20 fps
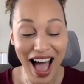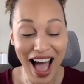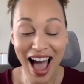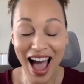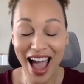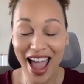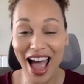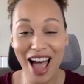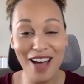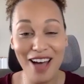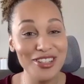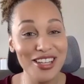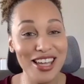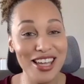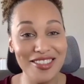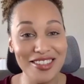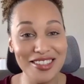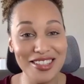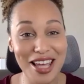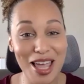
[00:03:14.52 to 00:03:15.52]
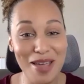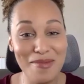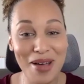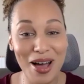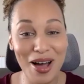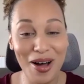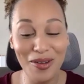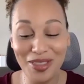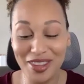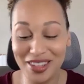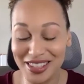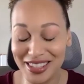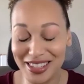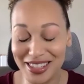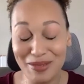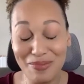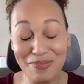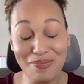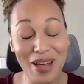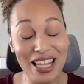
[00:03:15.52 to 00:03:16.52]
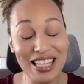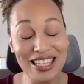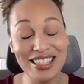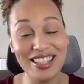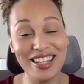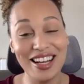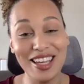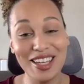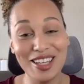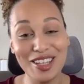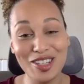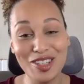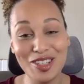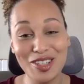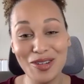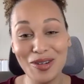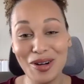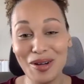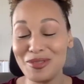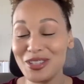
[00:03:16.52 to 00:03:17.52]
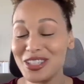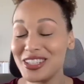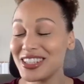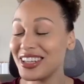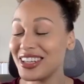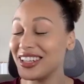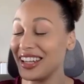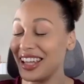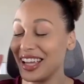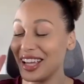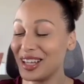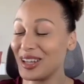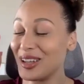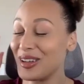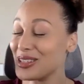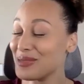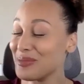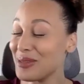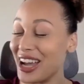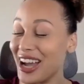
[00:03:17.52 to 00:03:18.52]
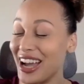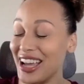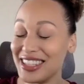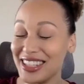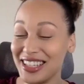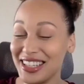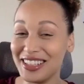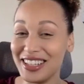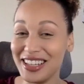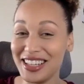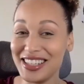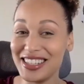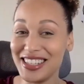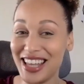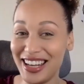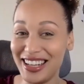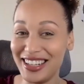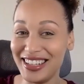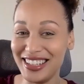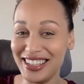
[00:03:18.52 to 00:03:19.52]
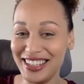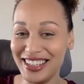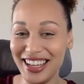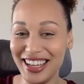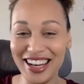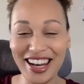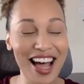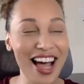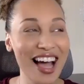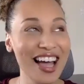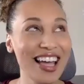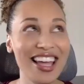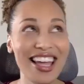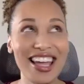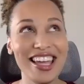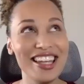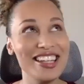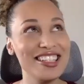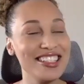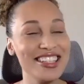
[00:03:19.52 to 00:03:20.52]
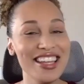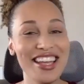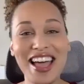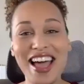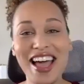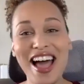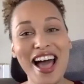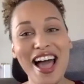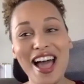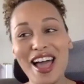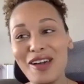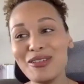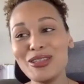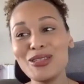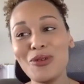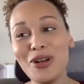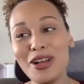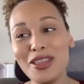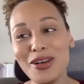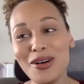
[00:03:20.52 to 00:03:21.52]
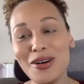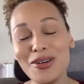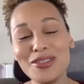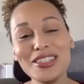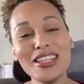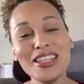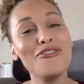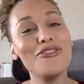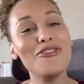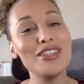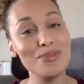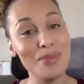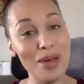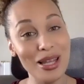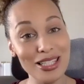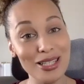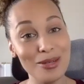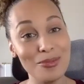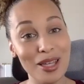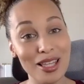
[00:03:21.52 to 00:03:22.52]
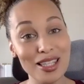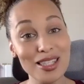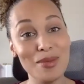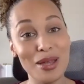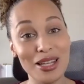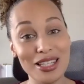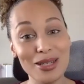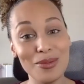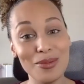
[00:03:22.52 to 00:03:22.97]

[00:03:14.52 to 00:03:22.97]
I have to get the tape out. This is the best that I can do. I'm just going to like close my eyes and click send. And it was one of those, if it's meant to be, it's meant to